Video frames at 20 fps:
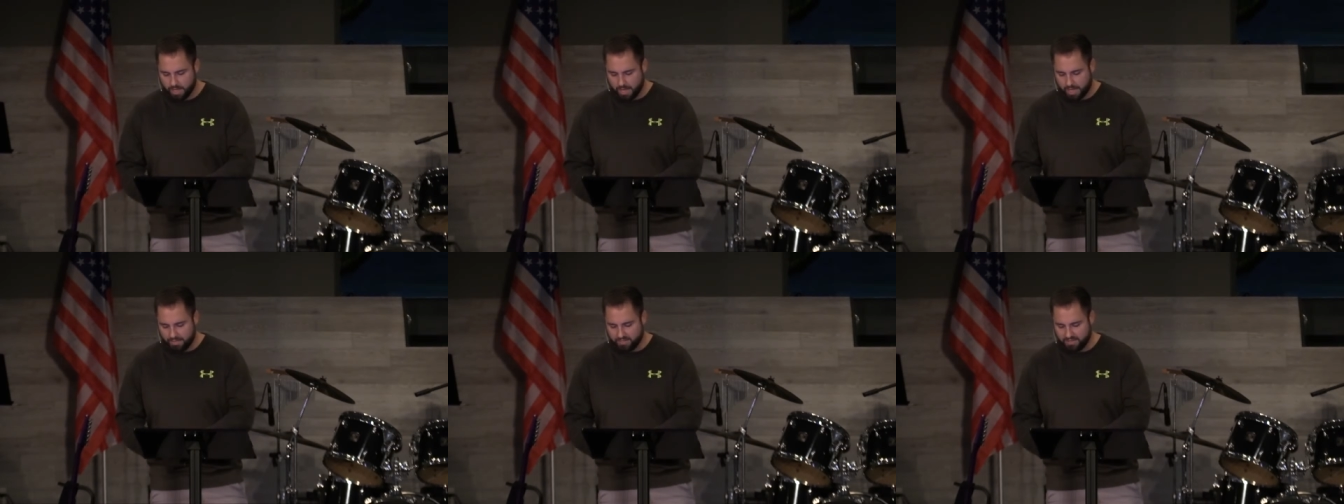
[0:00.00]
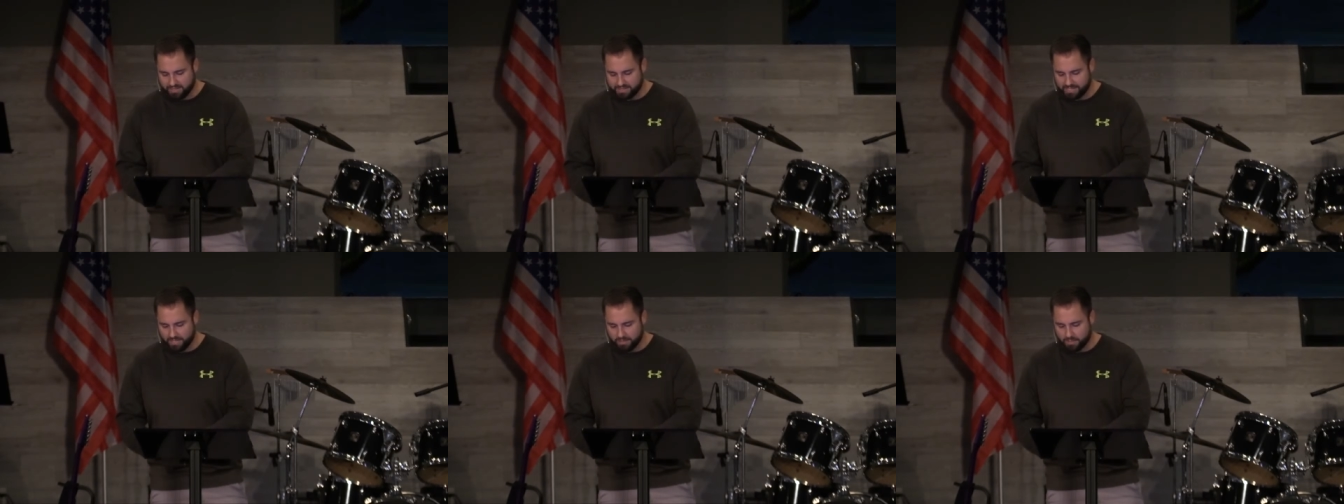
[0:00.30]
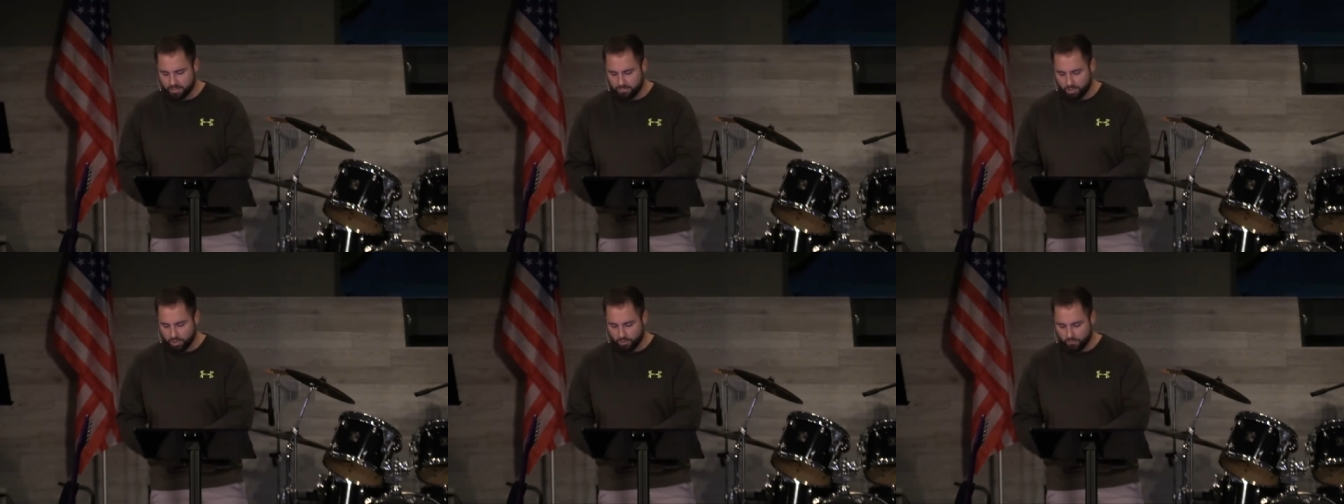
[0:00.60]
and they sent
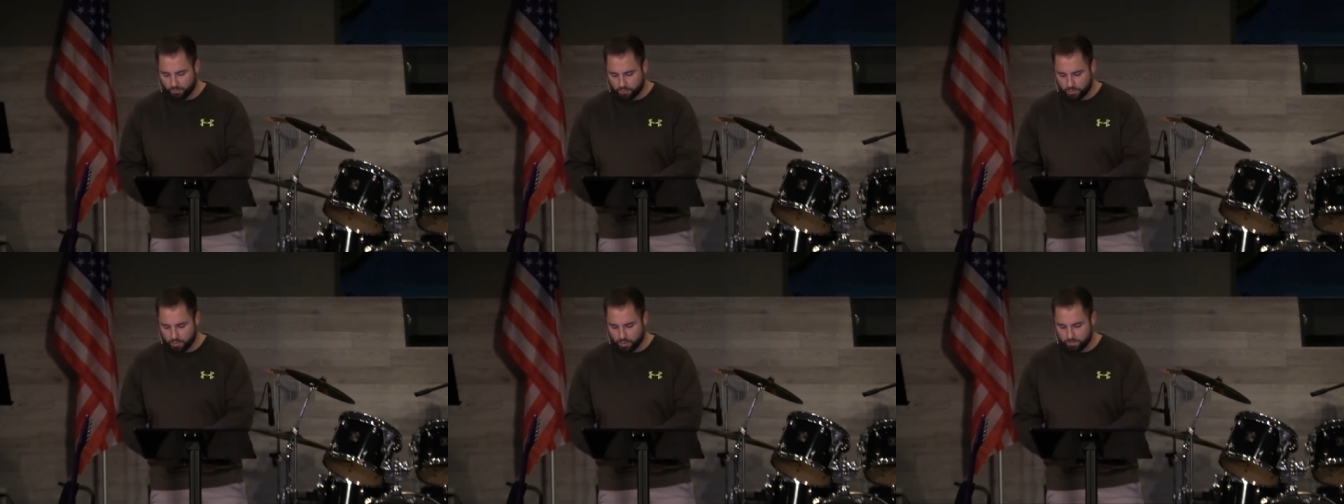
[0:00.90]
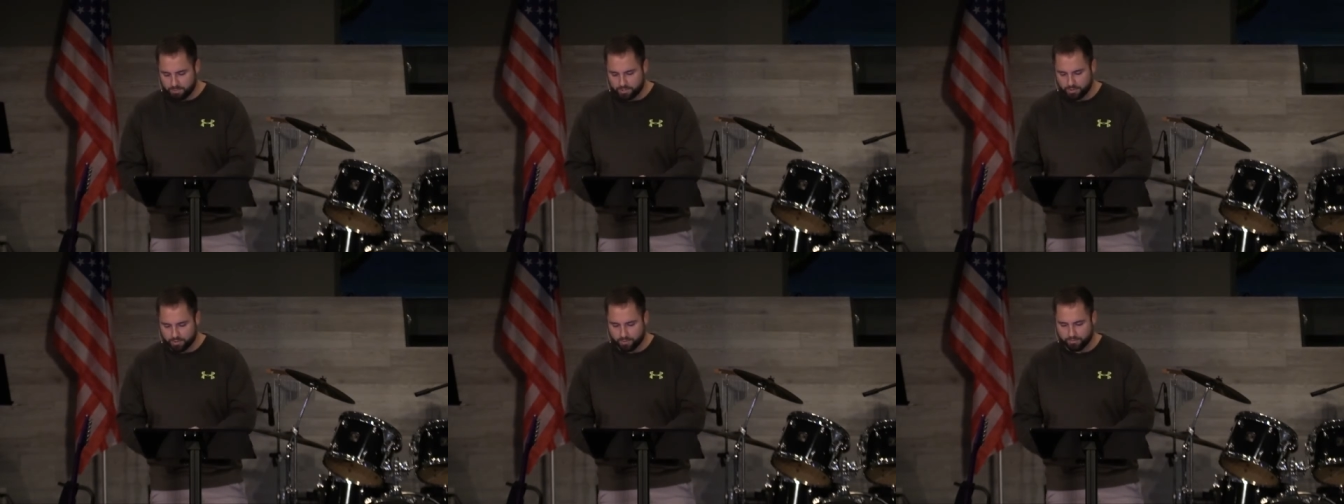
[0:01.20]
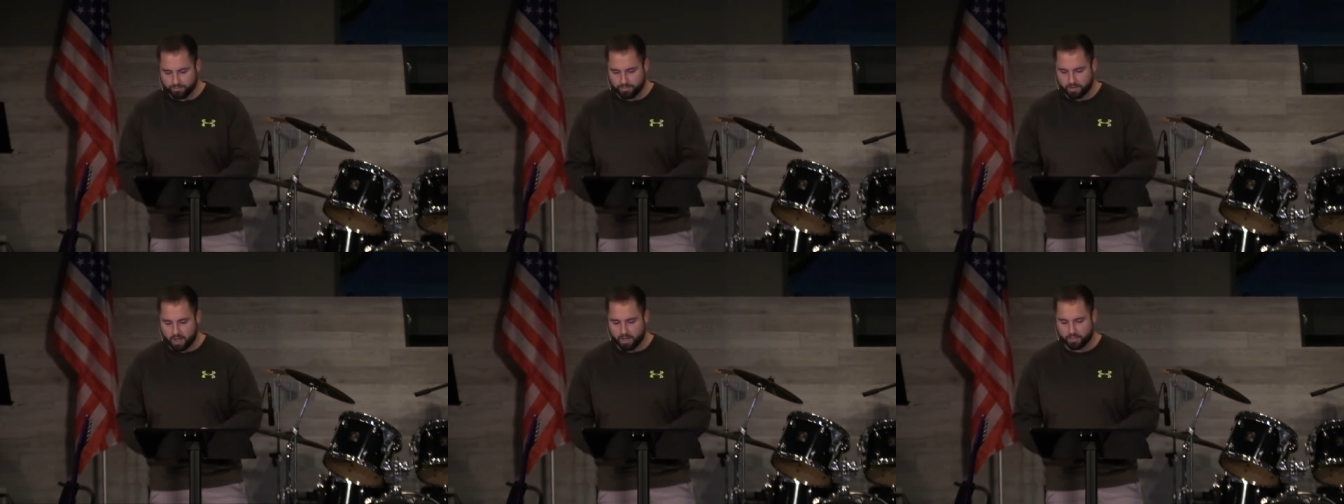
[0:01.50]
the beautiful robe to their
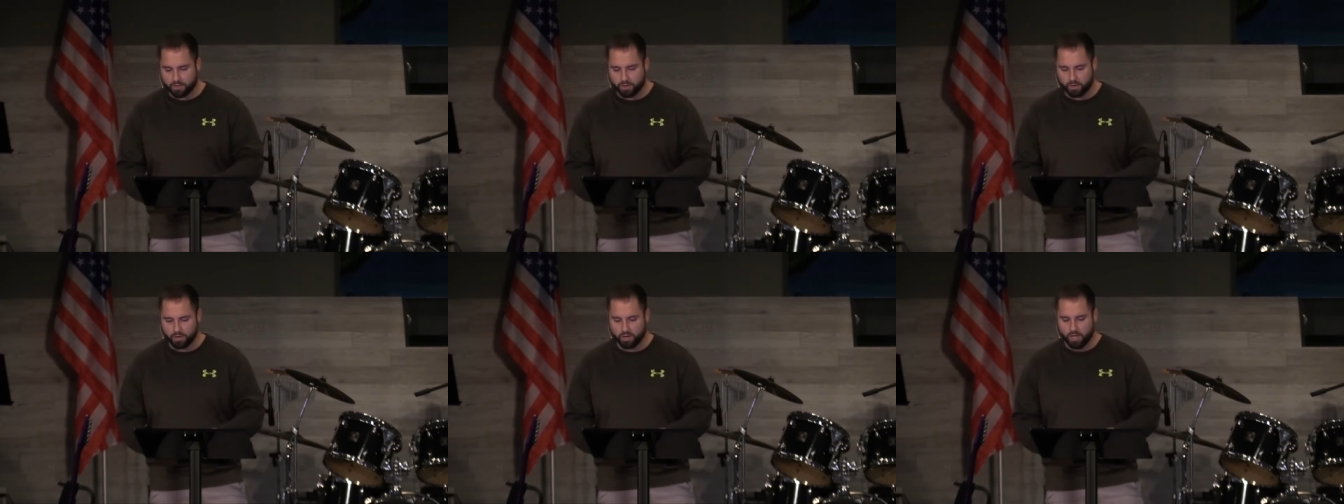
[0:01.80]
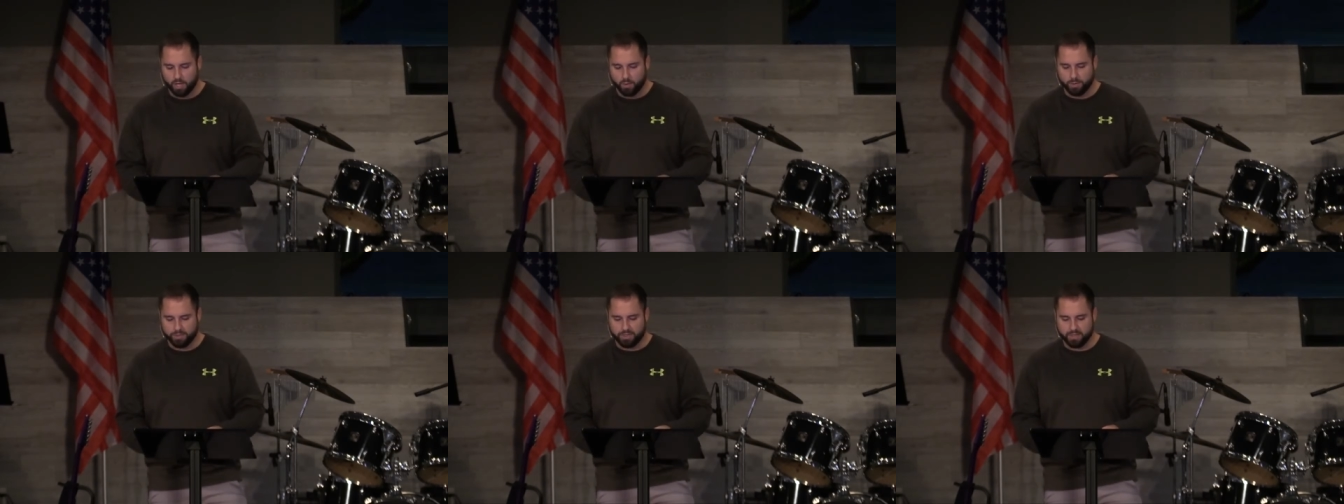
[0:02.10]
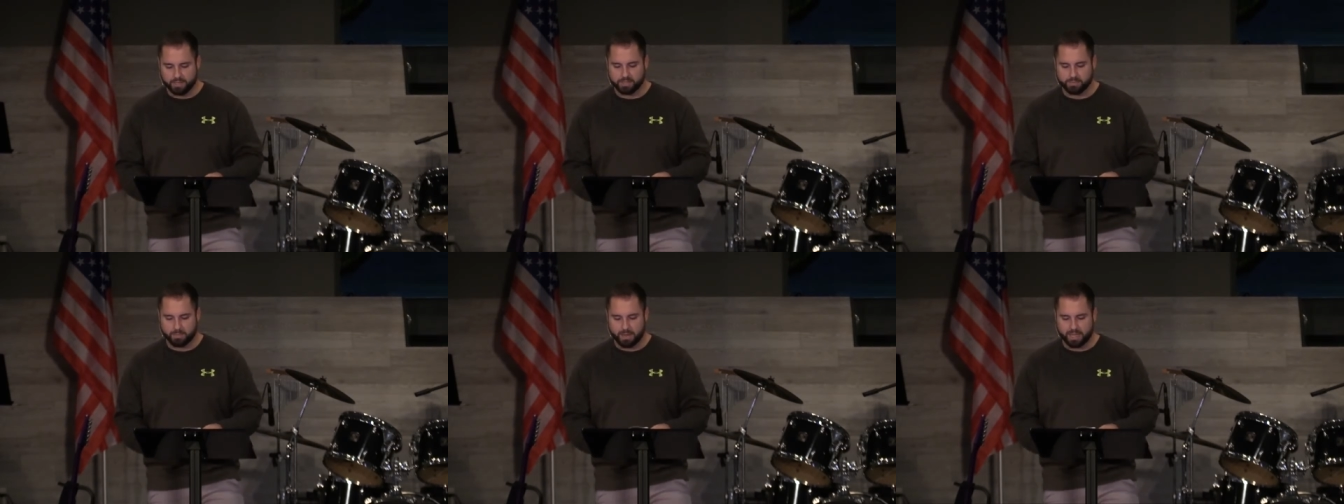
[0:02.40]
father with
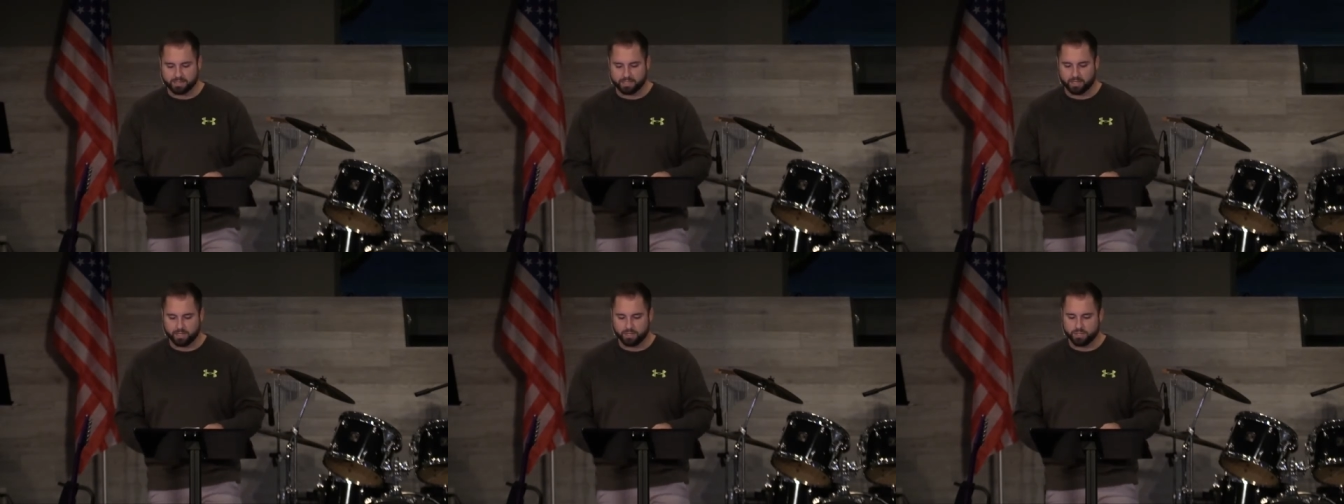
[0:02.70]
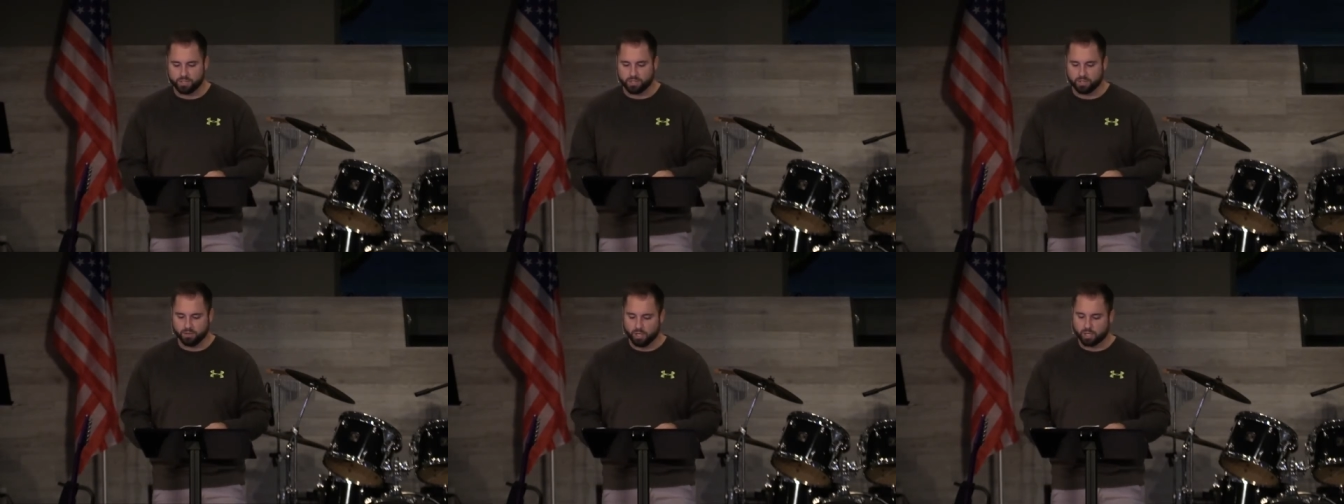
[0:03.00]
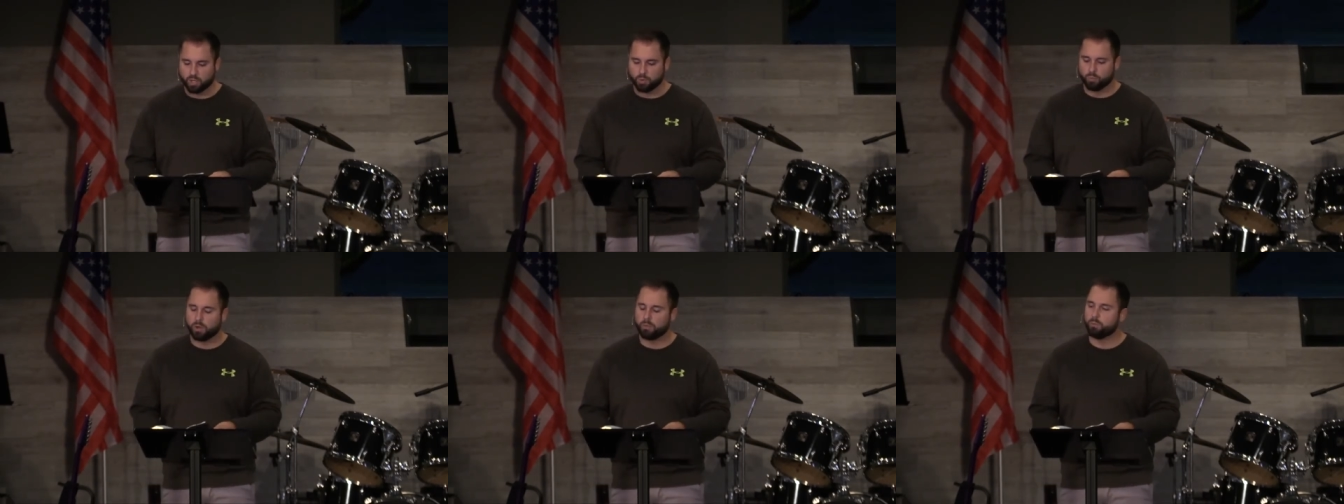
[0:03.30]
this message
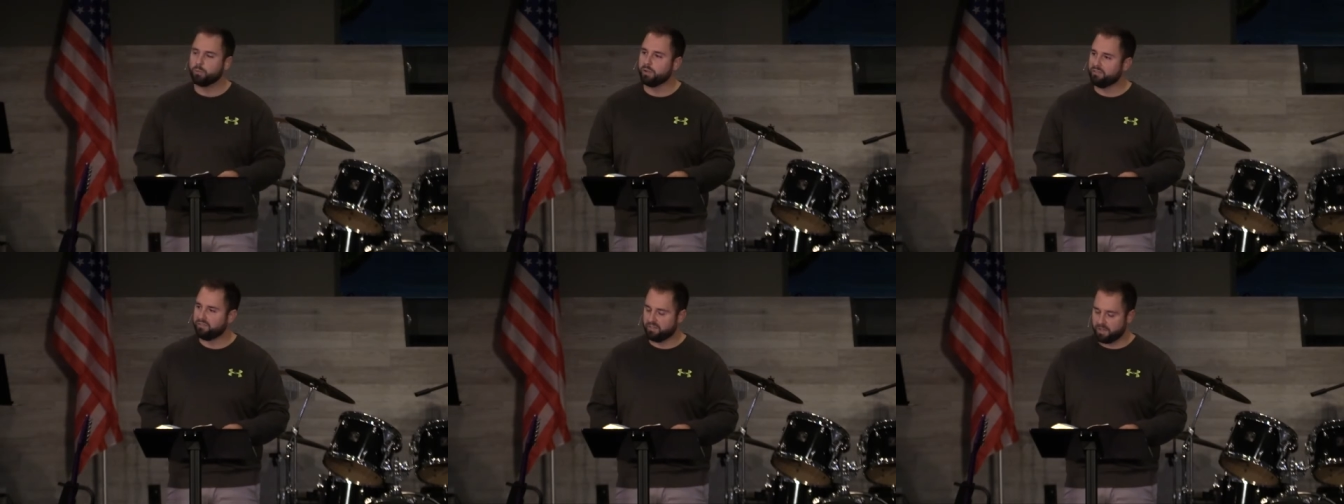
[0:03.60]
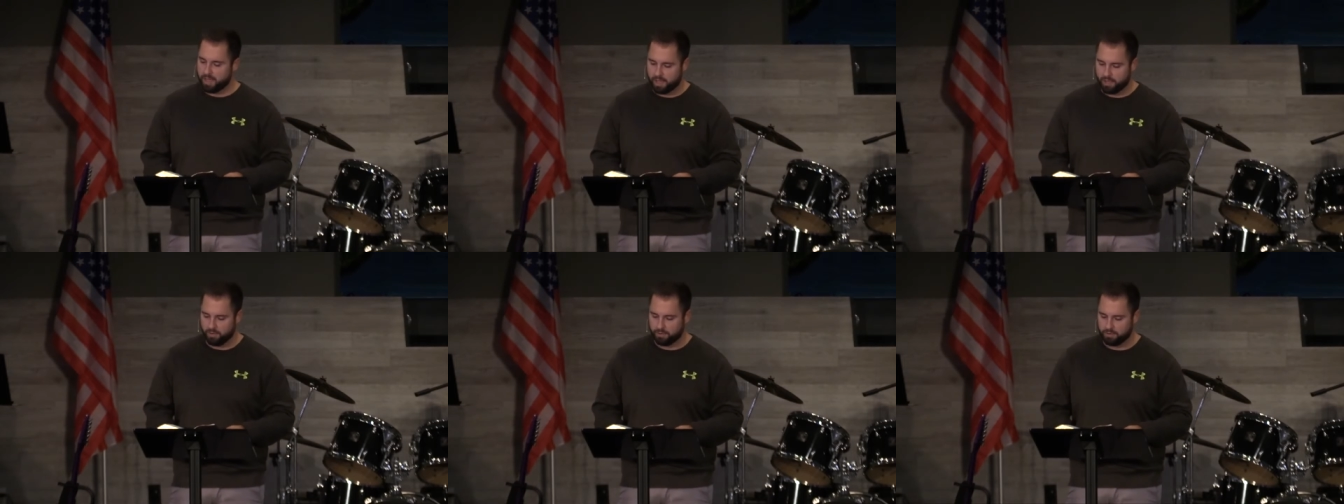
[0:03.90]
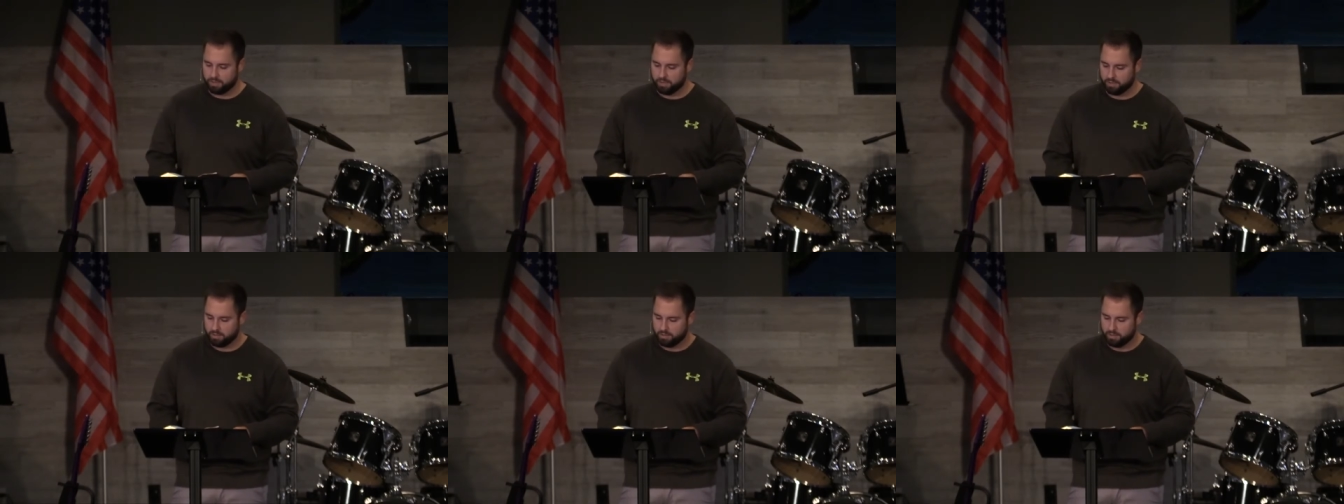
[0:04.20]
Look at what we found.